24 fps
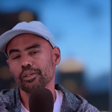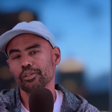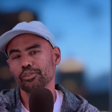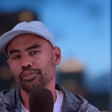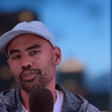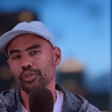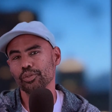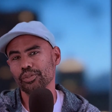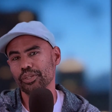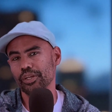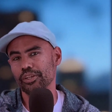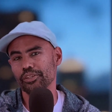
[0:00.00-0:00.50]

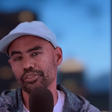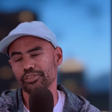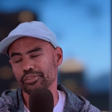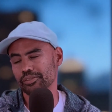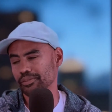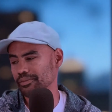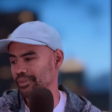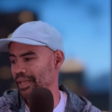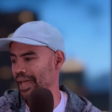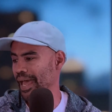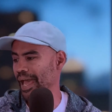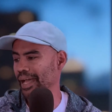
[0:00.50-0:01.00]
So
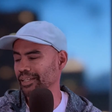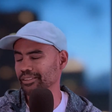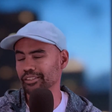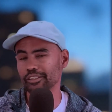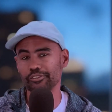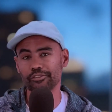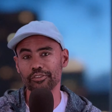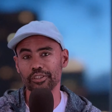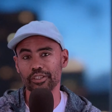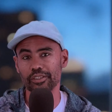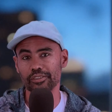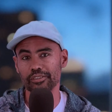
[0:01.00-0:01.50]
there's
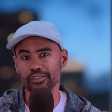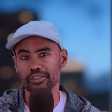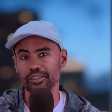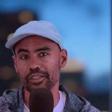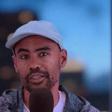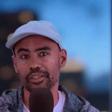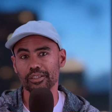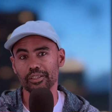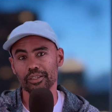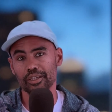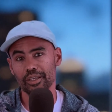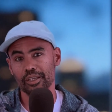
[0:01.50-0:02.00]
active
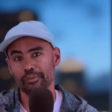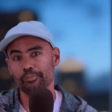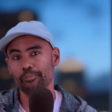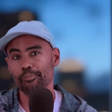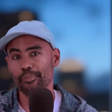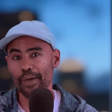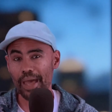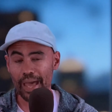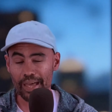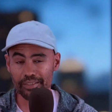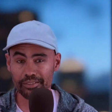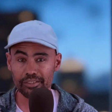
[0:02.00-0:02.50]
listening and
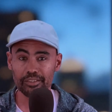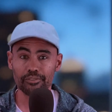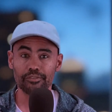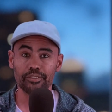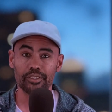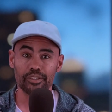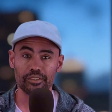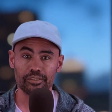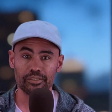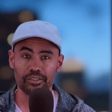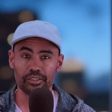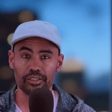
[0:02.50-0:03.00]

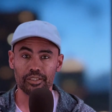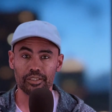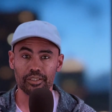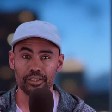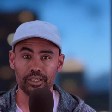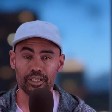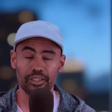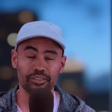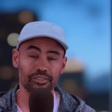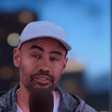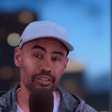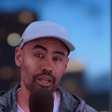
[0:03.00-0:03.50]
passive listening,
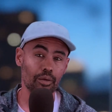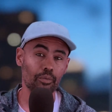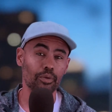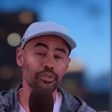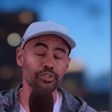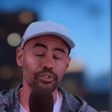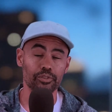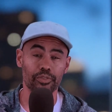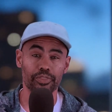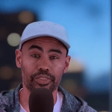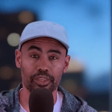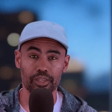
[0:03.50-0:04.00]
and it's not
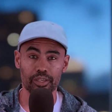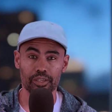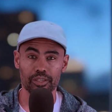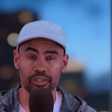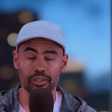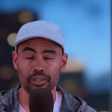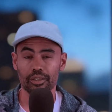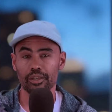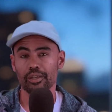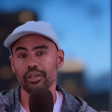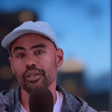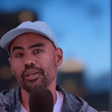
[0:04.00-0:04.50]
what you
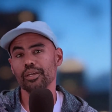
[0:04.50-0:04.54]
think.